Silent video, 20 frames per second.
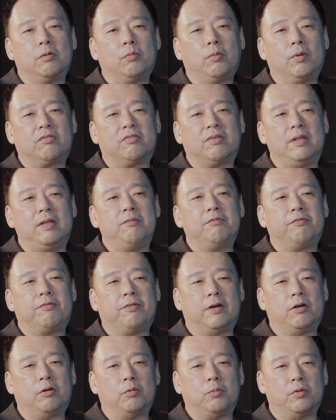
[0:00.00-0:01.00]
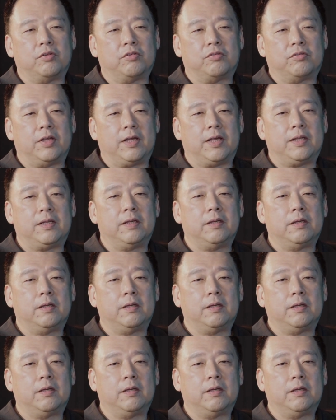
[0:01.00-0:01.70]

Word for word: what Salim found was that